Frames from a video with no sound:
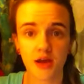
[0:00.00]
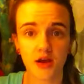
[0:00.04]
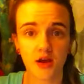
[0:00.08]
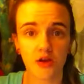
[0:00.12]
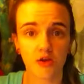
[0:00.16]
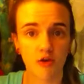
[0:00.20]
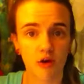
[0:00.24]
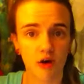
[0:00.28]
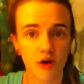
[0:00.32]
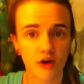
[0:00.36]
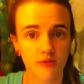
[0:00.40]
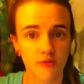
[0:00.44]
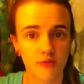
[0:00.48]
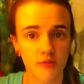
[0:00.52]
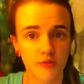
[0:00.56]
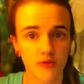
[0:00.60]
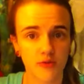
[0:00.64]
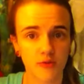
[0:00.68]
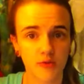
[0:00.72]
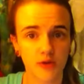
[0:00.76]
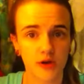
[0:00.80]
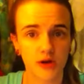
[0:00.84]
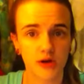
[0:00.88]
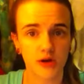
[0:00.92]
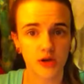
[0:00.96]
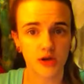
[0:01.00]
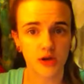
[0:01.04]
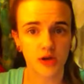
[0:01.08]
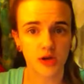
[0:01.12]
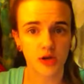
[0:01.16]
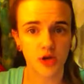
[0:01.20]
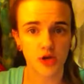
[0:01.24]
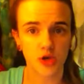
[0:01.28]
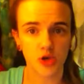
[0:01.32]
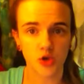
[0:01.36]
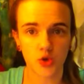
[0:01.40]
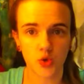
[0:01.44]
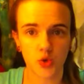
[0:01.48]
cross between
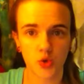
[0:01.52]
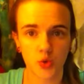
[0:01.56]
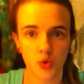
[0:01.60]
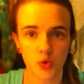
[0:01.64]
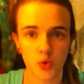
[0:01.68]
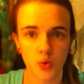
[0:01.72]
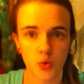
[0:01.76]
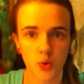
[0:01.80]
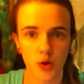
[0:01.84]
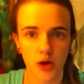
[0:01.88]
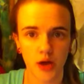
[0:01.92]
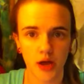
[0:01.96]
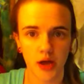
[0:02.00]
you